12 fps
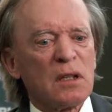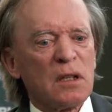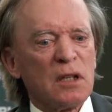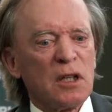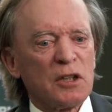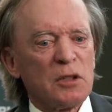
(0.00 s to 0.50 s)

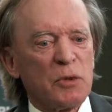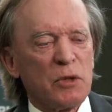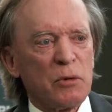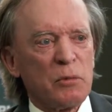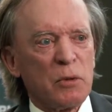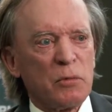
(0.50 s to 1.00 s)
I'd like to be
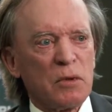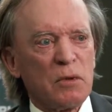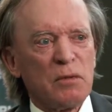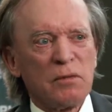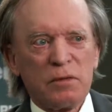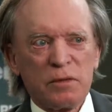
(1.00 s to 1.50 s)
remembered
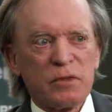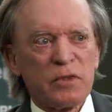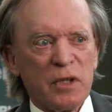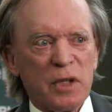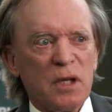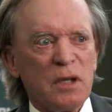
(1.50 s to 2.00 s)

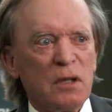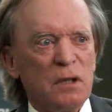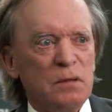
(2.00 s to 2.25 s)
for that.